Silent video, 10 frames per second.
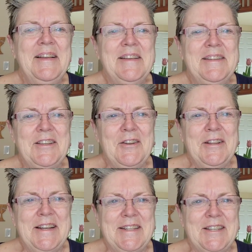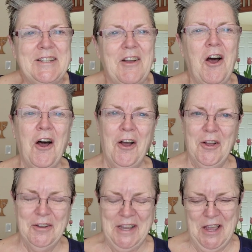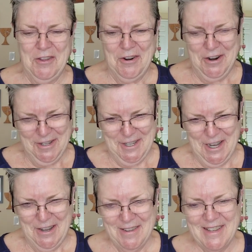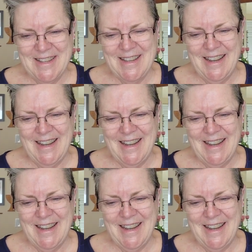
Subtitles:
So let's all gather ourselves